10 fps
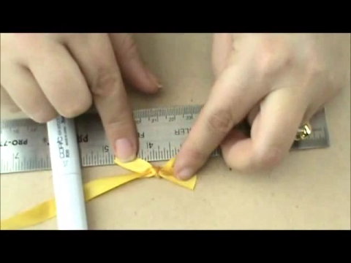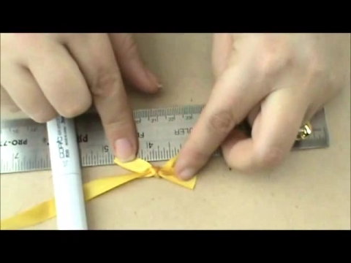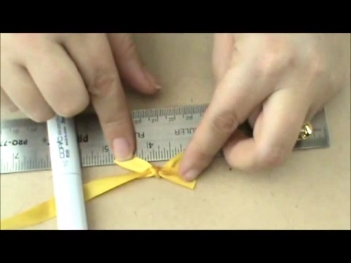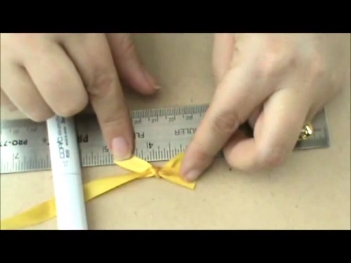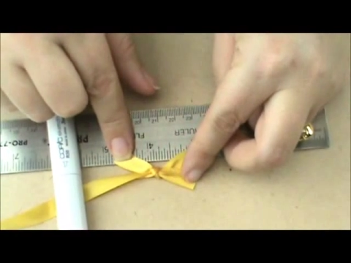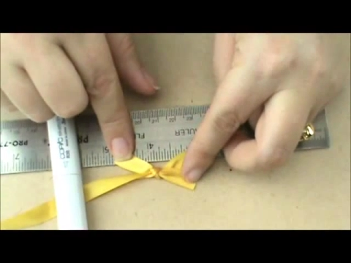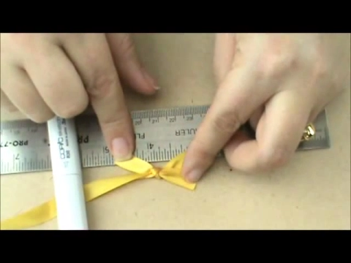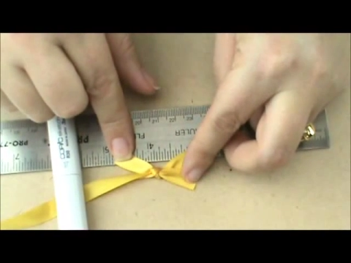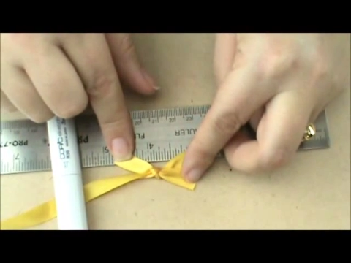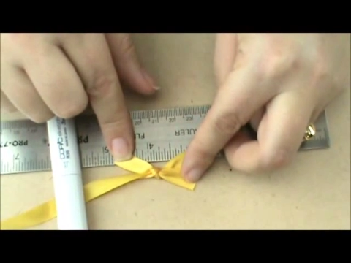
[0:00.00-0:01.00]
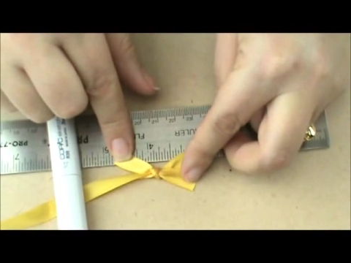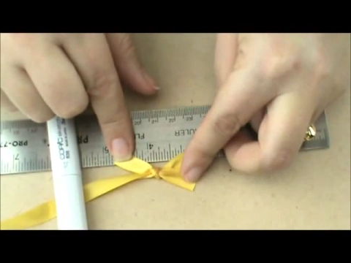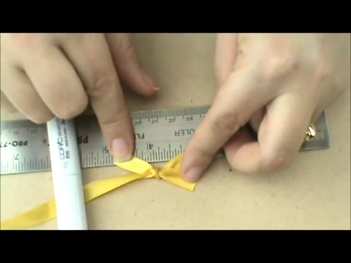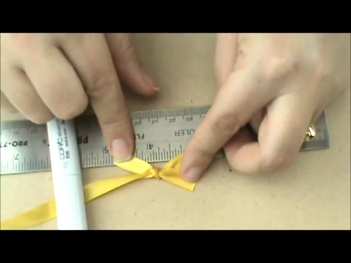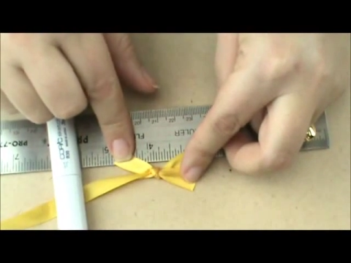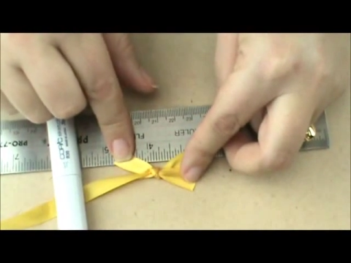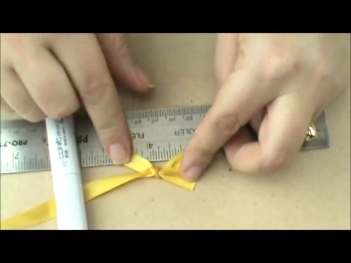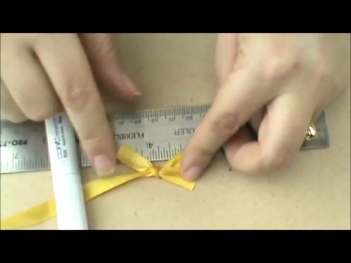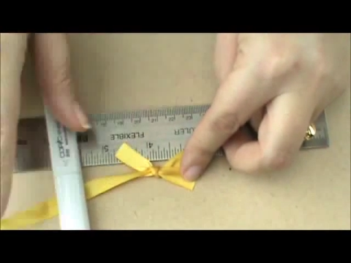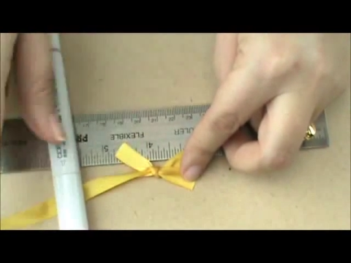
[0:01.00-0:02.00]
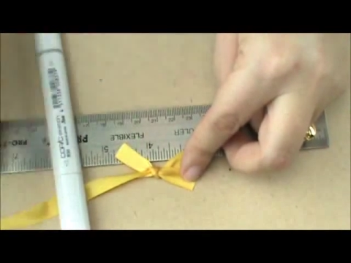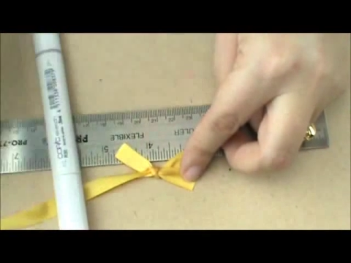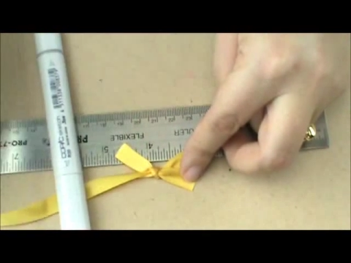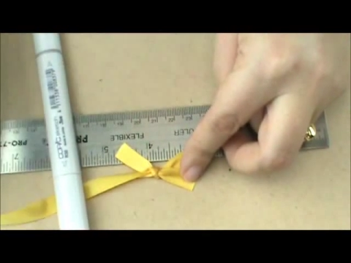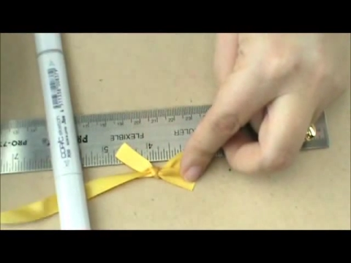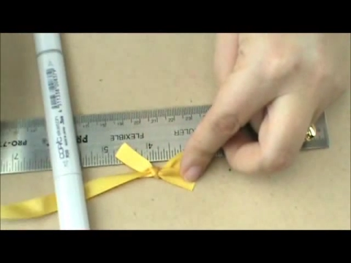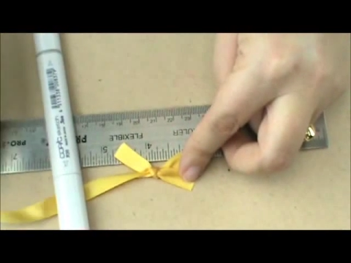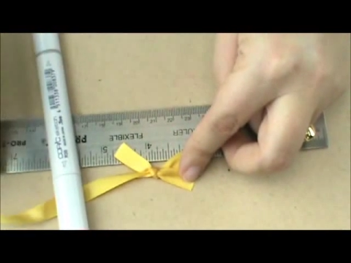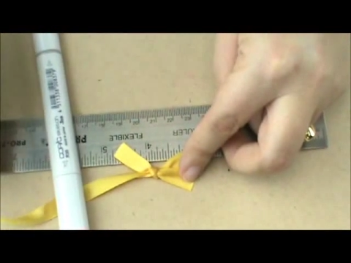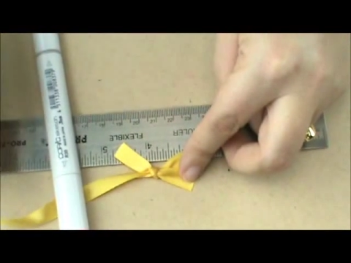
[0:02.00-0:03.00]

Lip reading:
[unreadable: no face in view]